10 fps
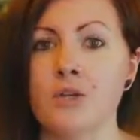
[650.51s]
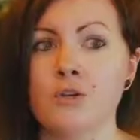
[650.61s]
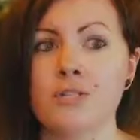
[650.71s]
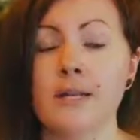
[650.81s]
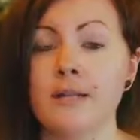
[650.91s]

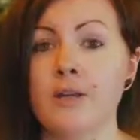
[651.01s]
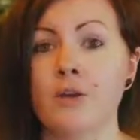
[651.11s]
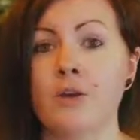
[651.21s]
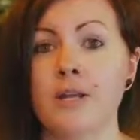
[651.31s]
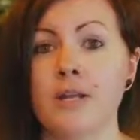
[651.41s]
you're suddenly
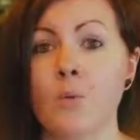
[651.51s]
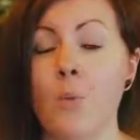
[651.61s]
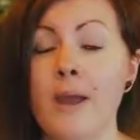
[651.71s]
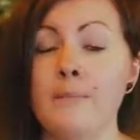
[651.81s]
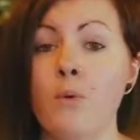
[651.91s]
earning
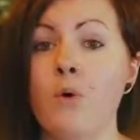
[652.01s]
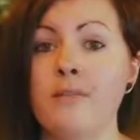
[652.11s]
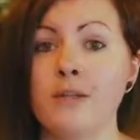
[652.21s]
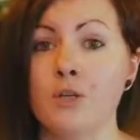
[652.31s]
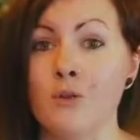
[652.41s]
way more
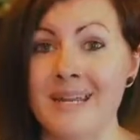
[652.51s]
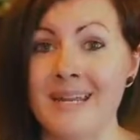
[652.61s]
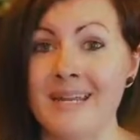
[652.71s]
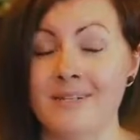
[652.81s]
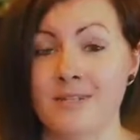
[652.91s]
than you
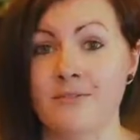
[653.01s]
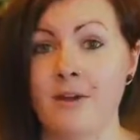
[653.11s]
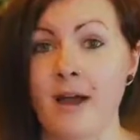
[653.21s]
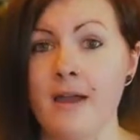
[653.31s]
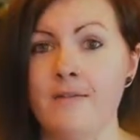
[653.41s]
need to
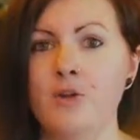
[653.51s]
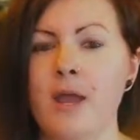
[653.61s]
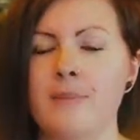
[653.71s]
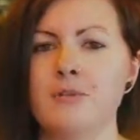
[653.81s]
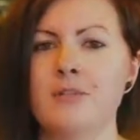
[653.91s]
survive, and you're
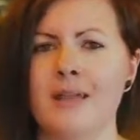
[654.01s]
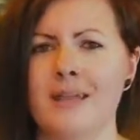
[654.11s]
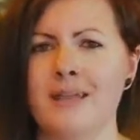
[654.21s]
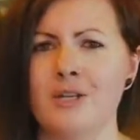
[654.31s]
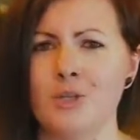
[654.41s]
able to
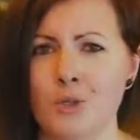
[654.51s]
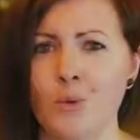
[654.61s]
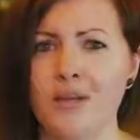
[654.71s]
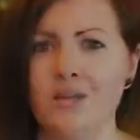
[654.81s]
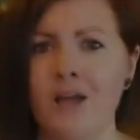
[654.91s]
like
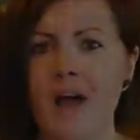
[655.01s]
enjoy your